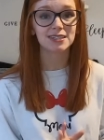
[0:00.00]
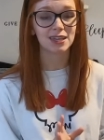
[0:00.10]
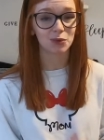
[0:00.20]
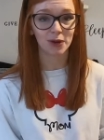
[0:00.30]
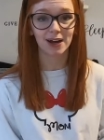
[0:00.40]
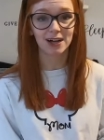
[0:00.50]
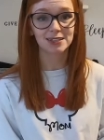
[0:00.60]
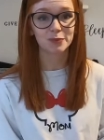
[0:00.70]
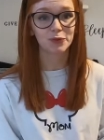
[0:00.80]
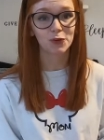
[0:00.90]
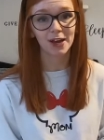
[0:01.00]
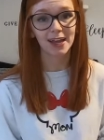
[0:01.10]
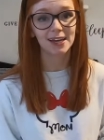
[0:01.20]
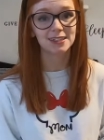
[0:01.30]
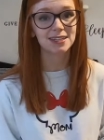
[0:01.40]
in the warehouse
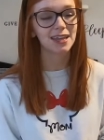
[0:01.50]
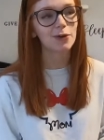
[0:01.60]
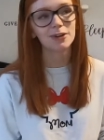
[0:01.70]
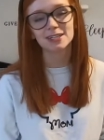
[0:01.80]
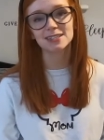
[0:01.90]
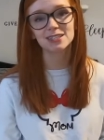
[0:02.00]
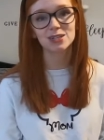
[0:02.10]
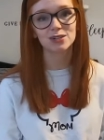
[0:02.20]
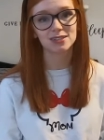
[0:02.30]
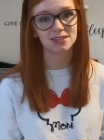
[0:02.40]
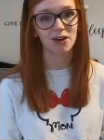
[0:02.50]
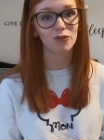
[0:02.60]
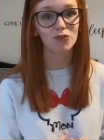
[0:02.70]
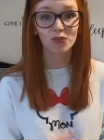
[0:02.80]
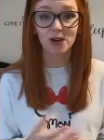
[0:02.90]
beforehand. That way it's still
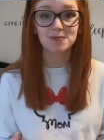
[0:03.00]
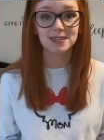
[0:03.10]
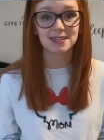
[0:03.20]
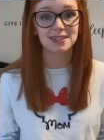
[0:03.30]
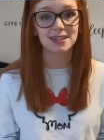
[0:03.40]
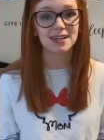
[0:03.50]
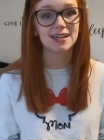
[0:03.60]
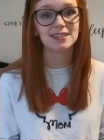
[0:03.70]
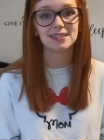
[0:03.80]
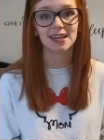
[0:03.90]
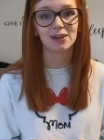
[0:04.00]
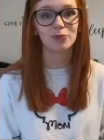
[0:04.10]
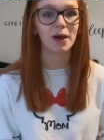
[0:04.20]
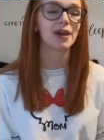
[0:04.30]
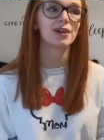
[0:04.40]
stuff from Disney instead
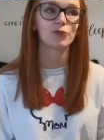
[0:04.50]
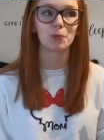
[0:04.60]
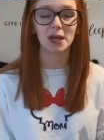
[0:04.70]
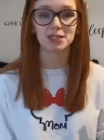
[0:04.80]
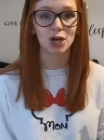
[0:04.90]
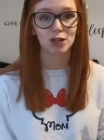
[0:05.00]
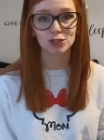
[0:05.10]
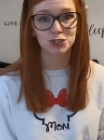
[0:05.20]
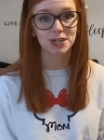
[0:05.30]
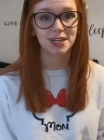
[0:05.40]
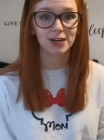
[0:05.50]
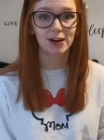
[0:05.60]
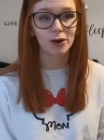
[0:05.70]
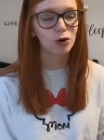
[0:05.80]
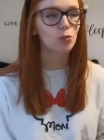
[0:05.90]
of buying it from like Dollar Tree here
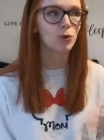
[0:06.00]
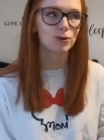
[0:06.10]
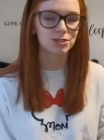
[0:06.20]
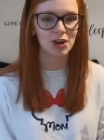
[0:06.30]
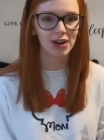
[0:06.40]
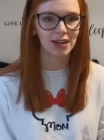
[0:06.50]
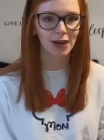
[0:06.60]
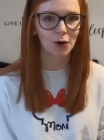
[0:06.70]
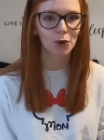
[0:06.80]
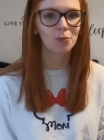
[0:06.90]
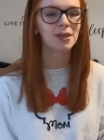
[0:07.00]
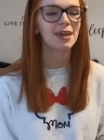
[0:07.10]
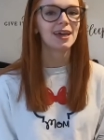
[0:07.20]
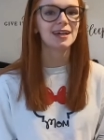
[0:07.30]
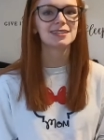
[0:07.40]
at home or Target at home.
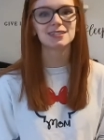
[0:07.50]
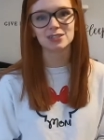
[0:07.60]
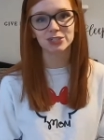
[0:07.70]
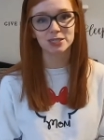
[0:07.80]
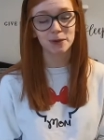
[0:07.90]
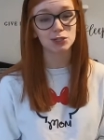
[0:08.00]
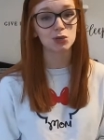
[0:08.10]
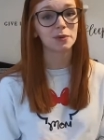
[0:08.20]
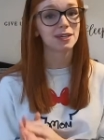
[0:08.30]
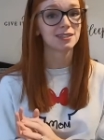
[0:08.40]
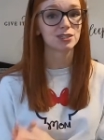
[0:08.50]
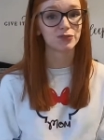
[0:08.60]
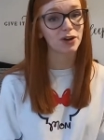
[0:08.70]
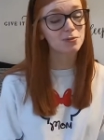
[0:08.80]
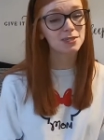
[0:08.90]
It's still special because it's
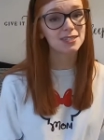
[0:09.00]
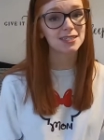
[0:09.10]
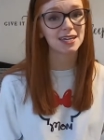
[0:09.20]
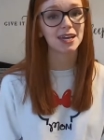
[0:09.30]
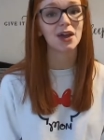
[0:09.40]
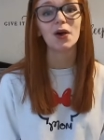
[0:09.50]
from Disney,